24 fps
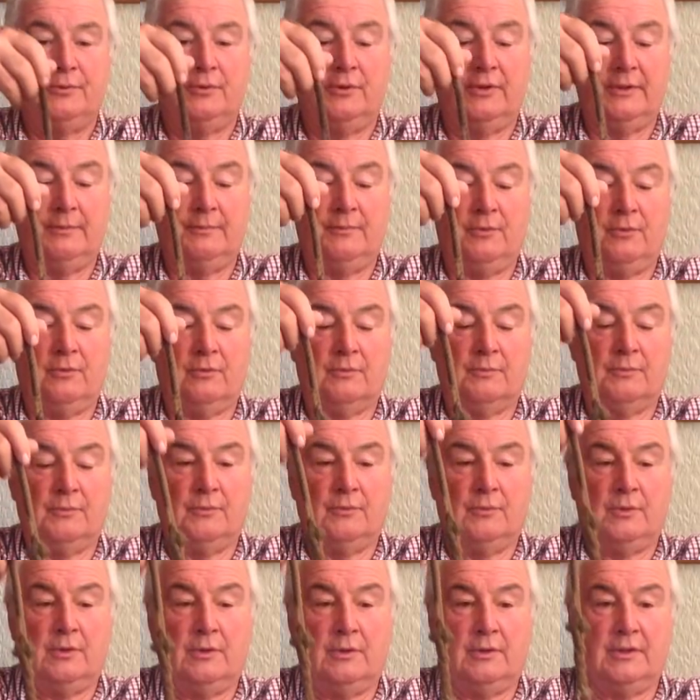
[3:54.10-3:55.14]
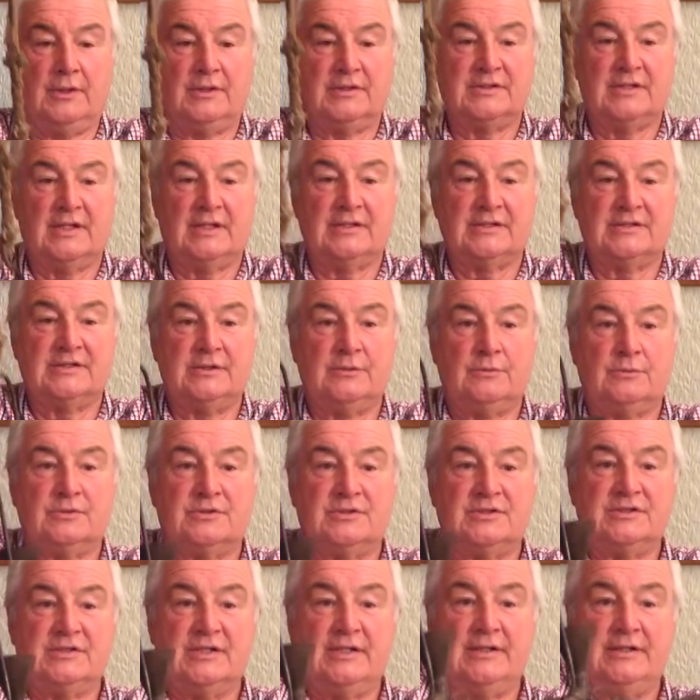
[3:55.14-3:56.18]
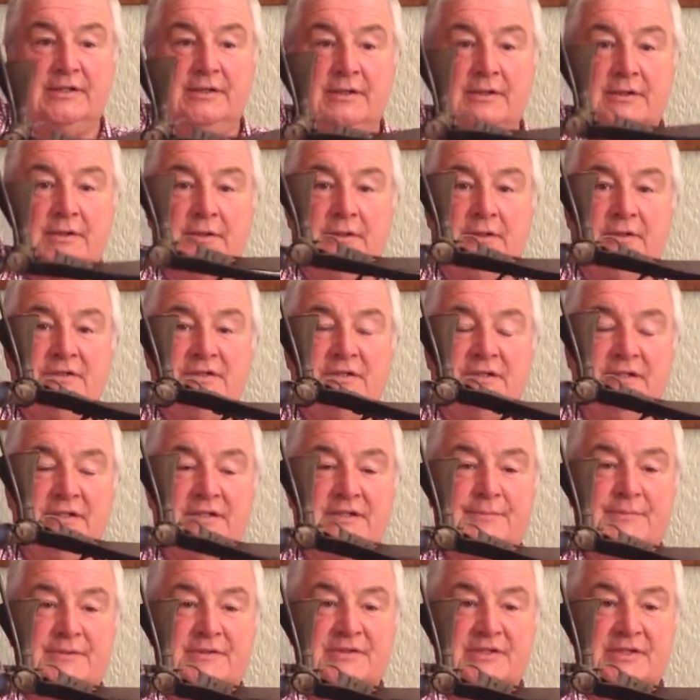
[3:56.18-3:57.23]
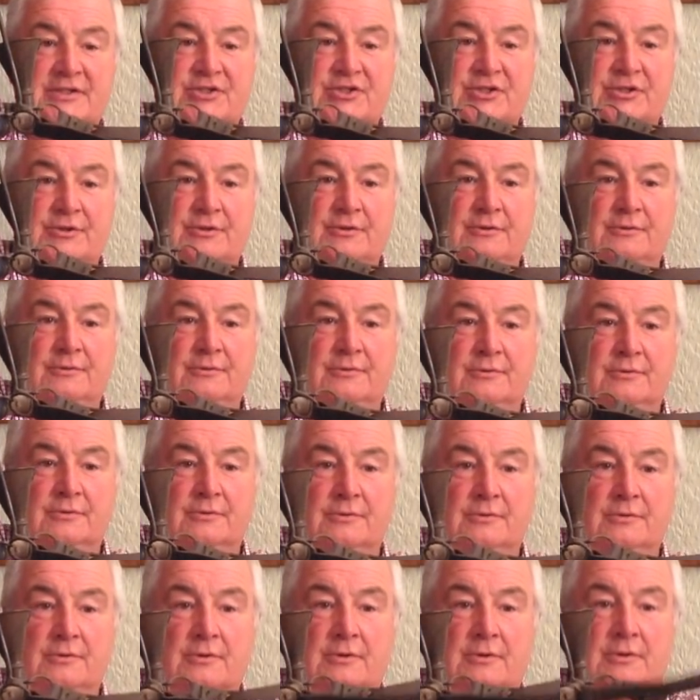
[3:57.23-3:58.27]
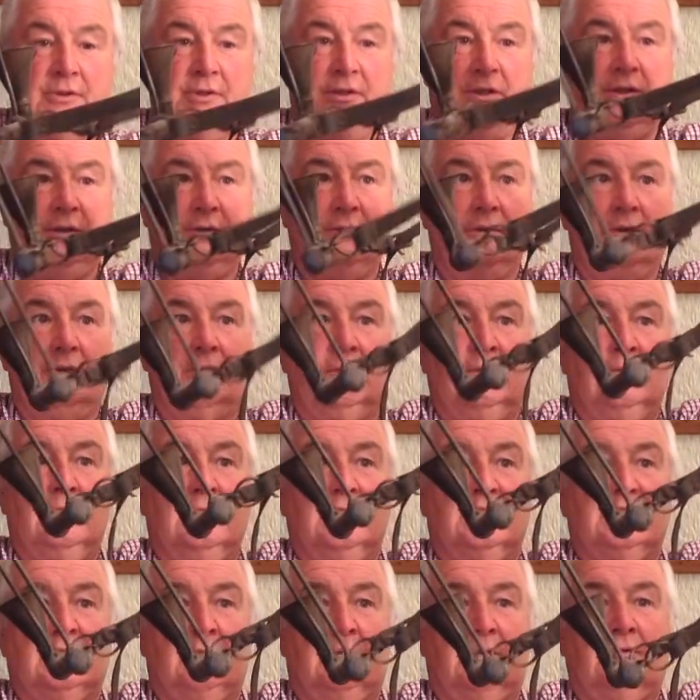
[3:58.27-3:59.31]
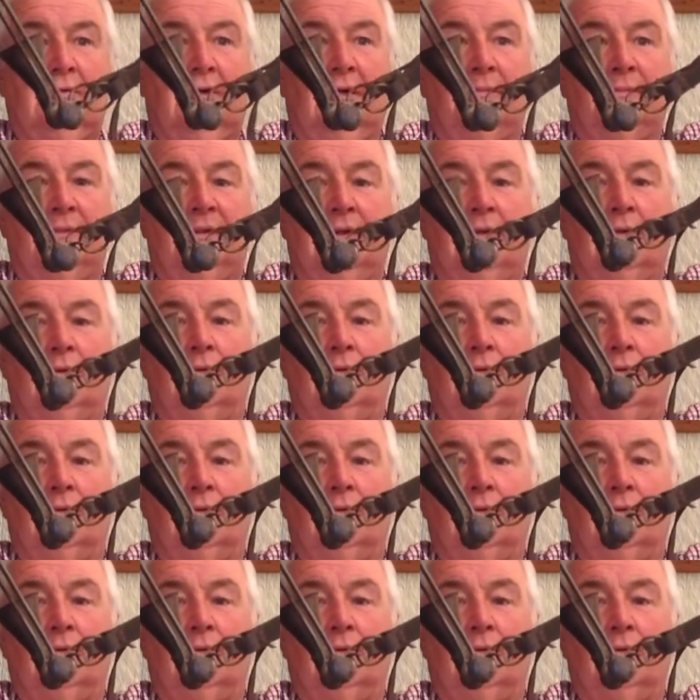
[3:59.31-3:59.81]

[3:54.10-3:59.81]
pull it more and more, it takes the horse's head to this position, yeah. So a great big